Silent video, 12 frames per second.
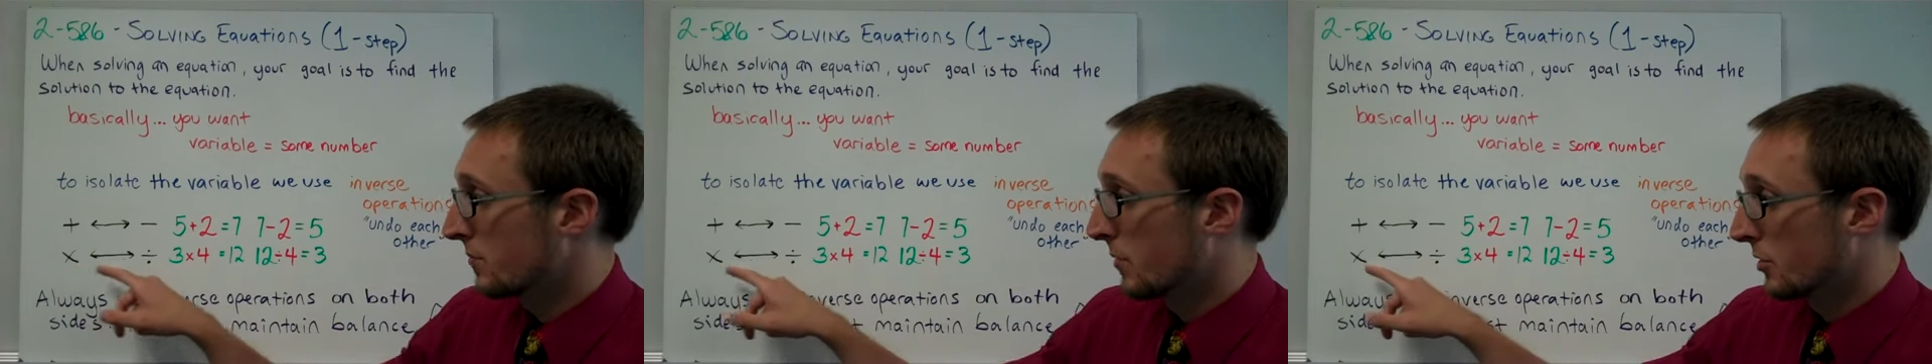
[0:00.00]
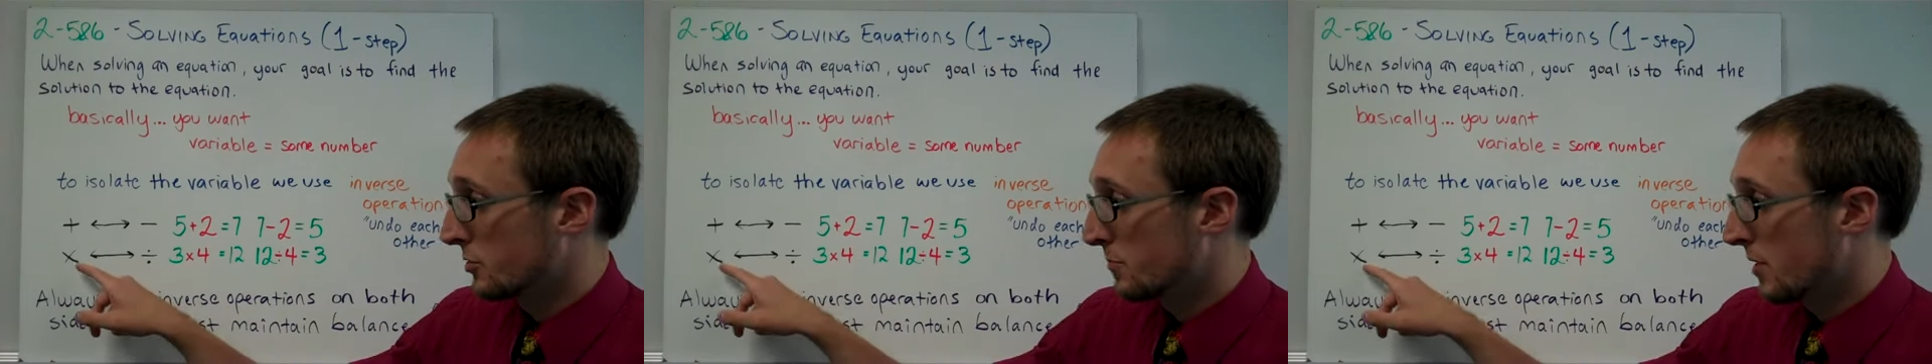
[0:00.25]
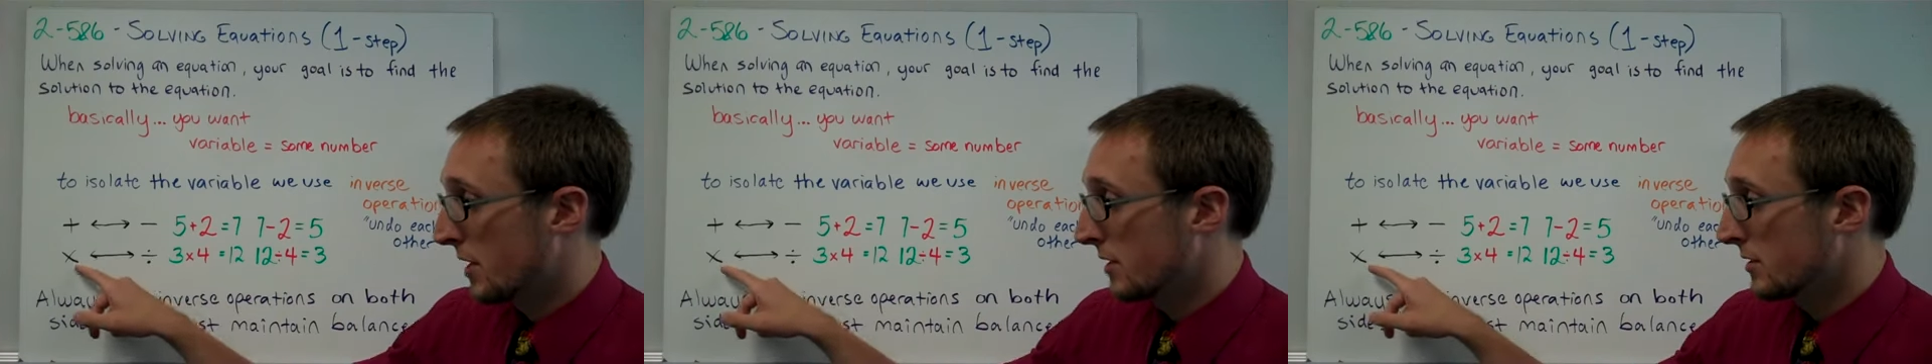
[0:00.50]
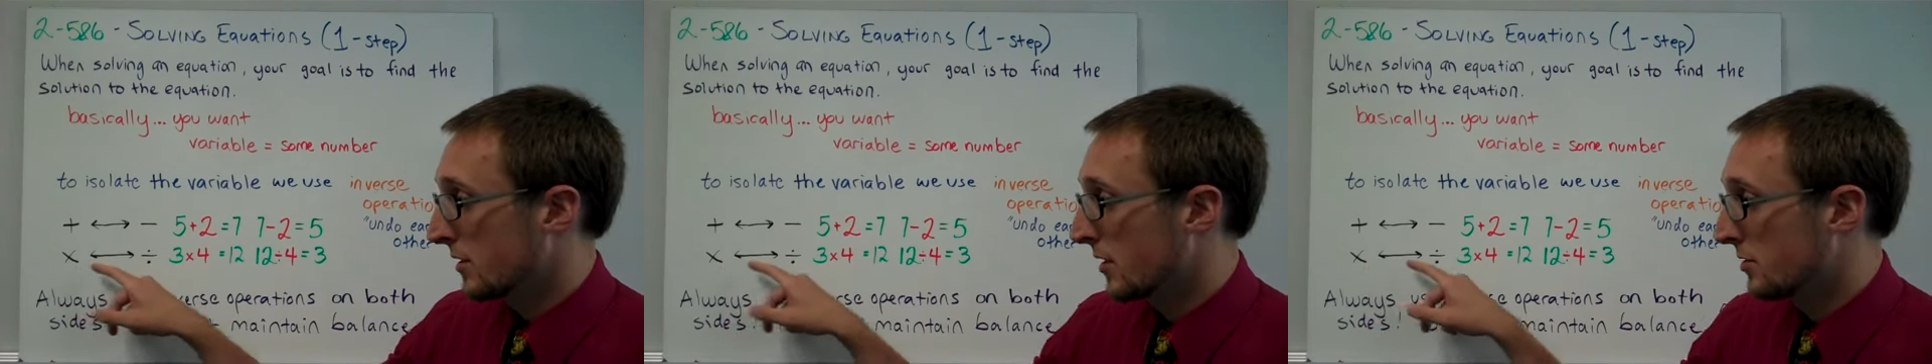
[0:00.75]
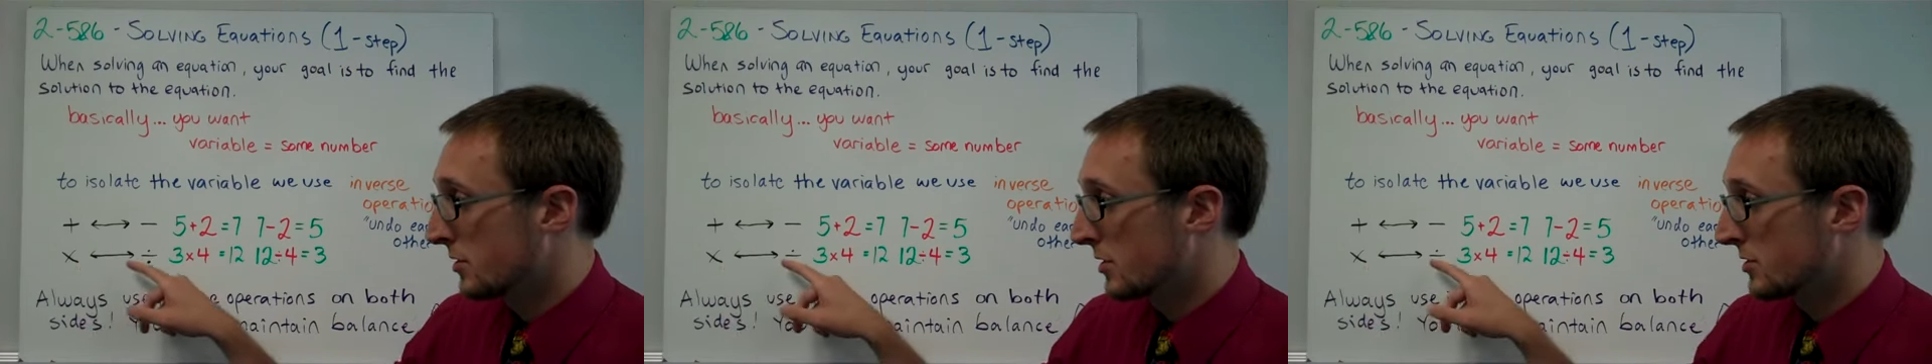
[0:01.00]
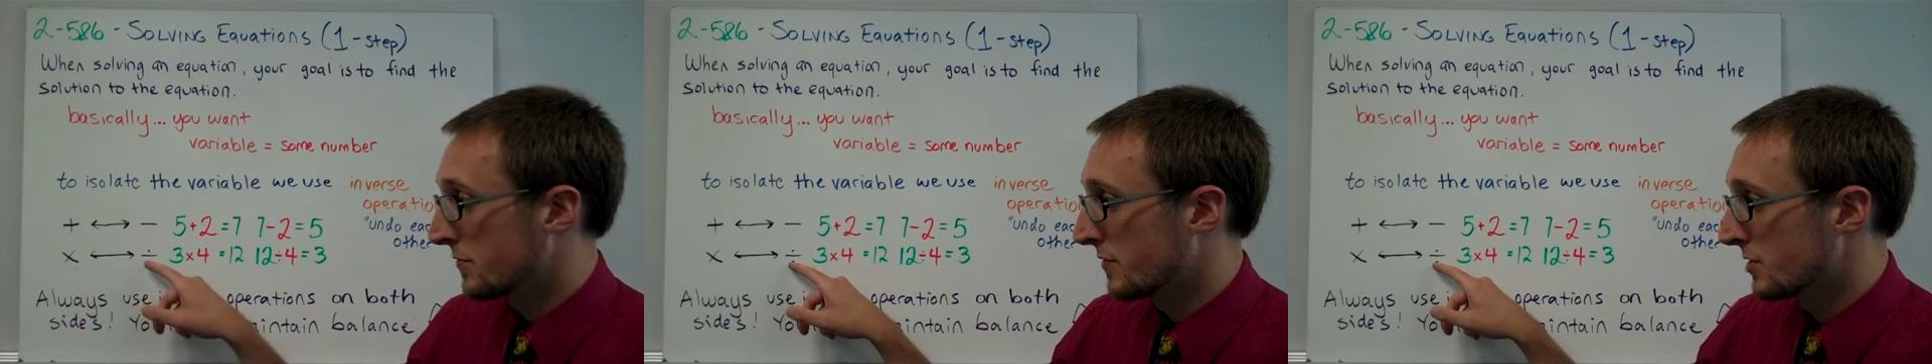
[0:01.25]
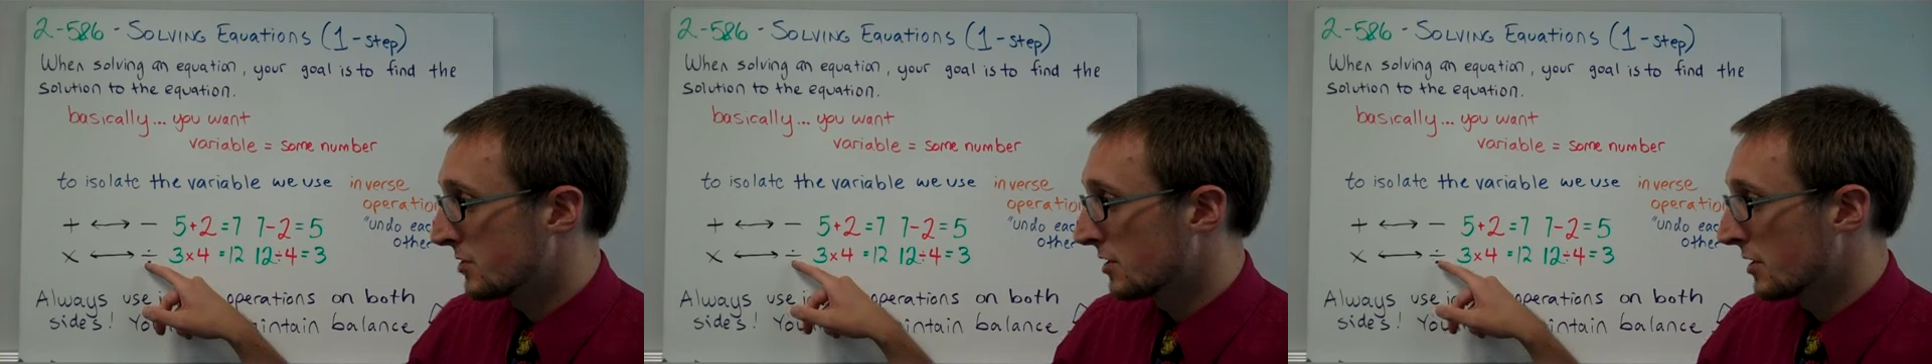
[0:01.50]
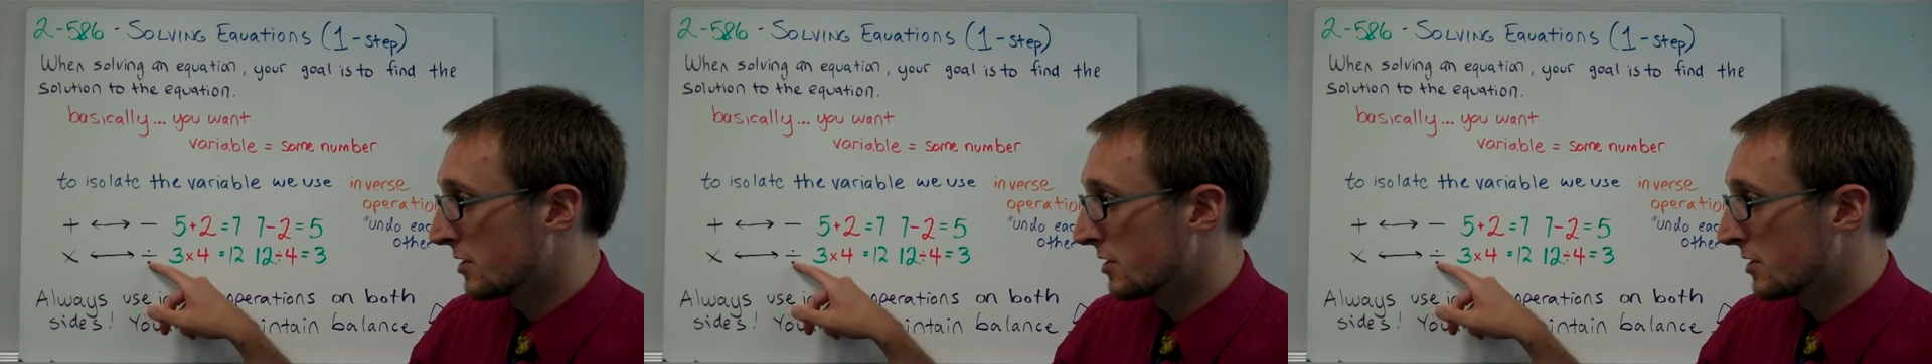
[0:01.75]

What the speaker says: Multiplying undoes division